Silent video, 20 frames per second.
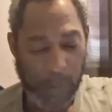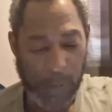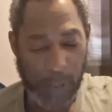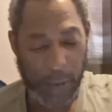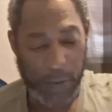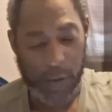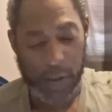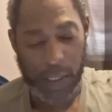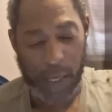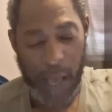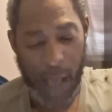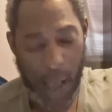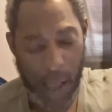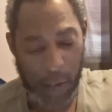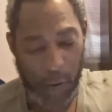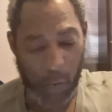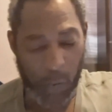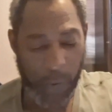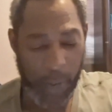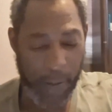and shall
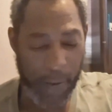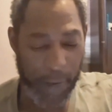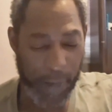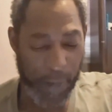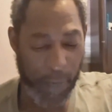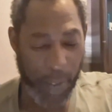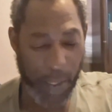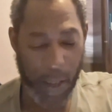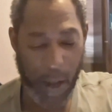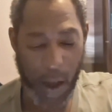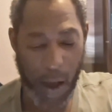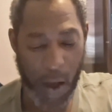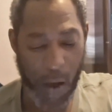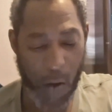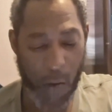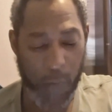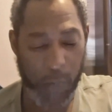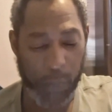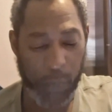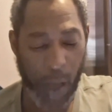hallow it, and
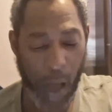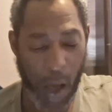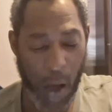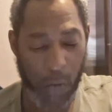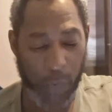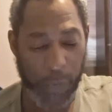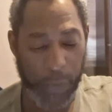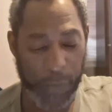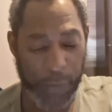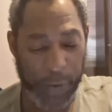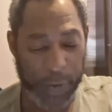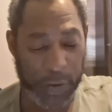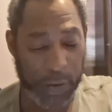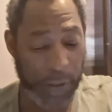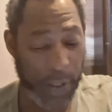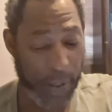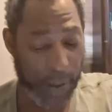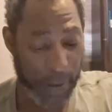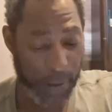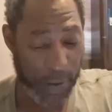all the vessels
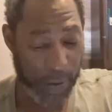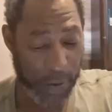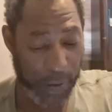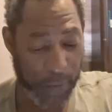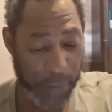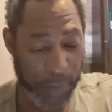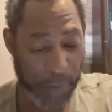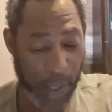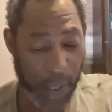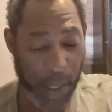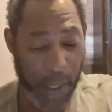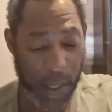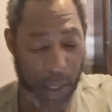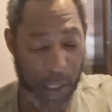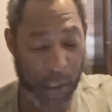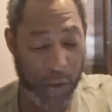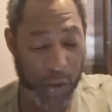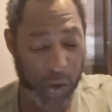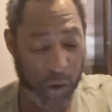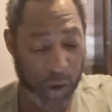thereof, and
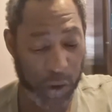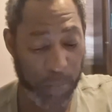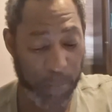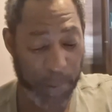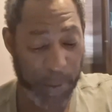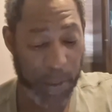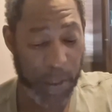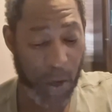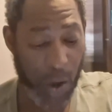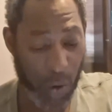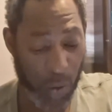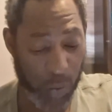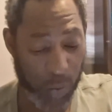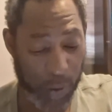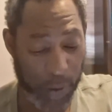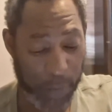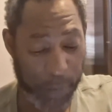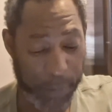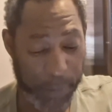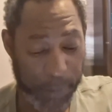it shall be
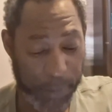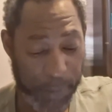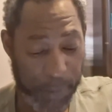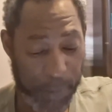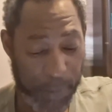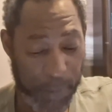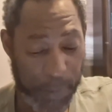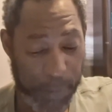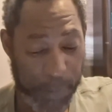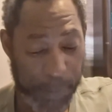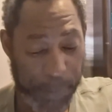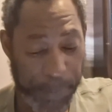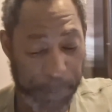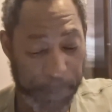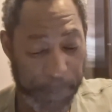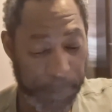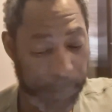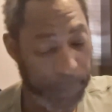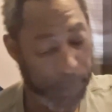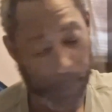holy.
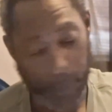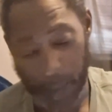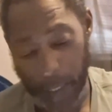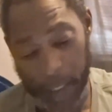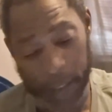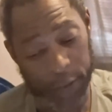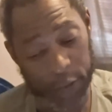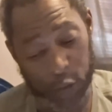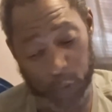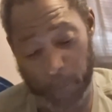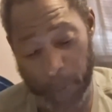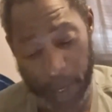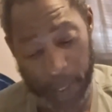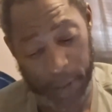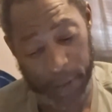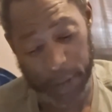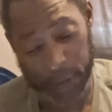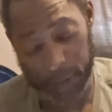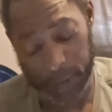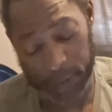It
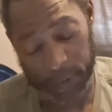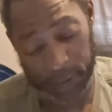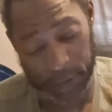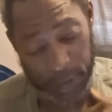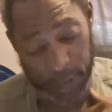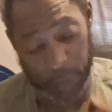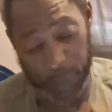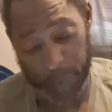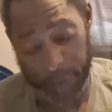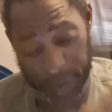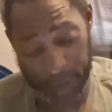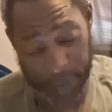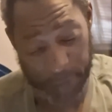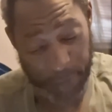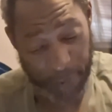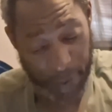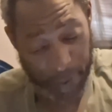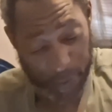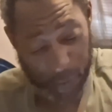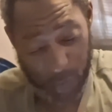explained it itself. We ain't
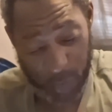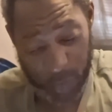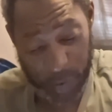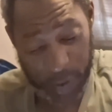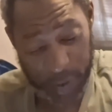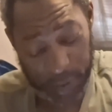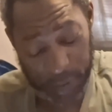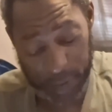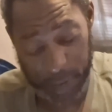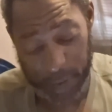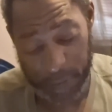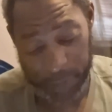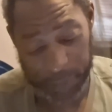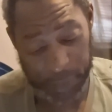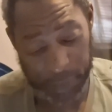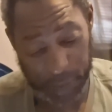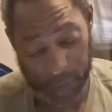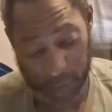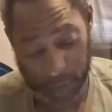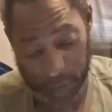even had to go get the
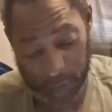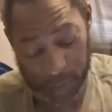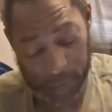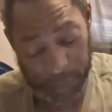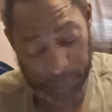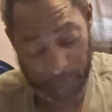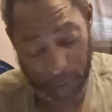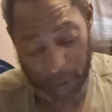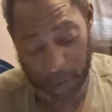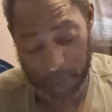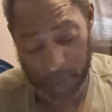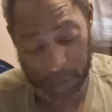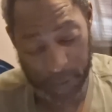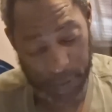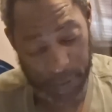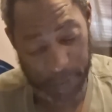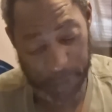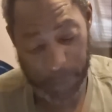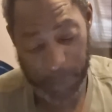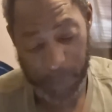definition of all of
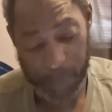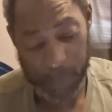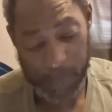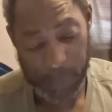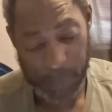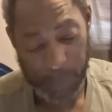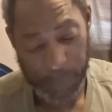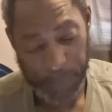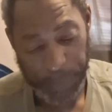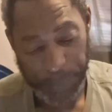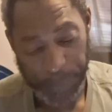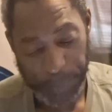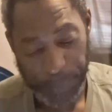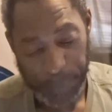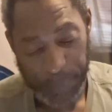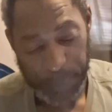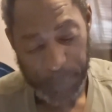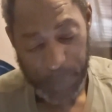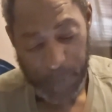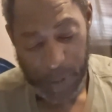it.
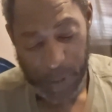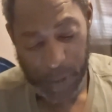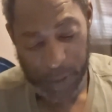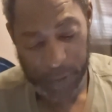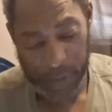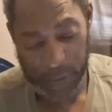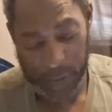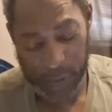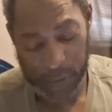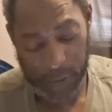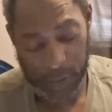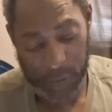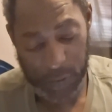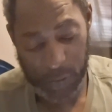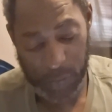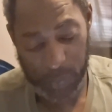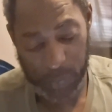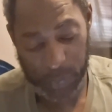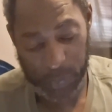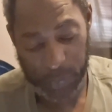As I just
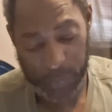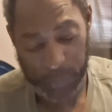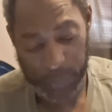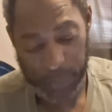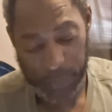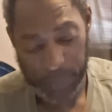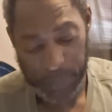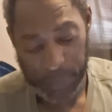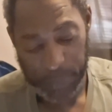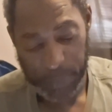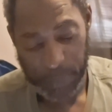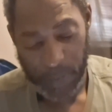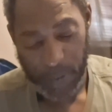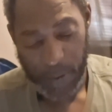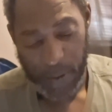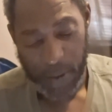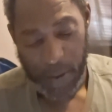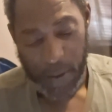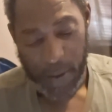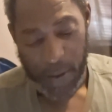told you.
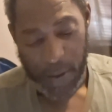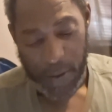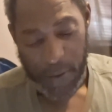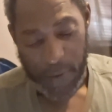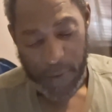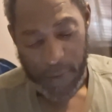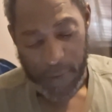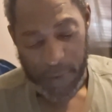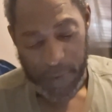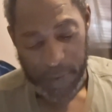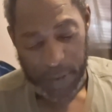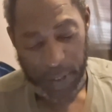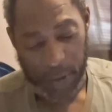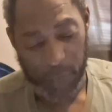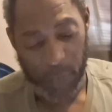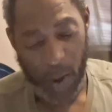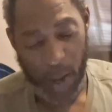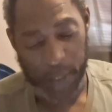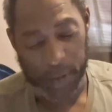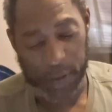That's
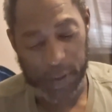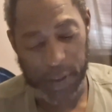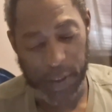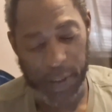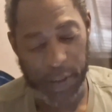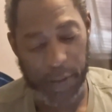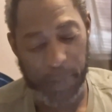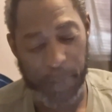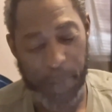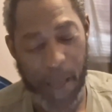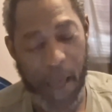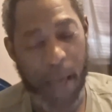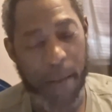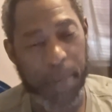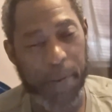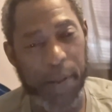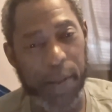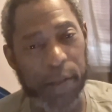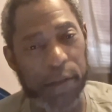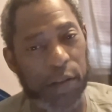why I said the
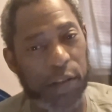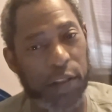Bible is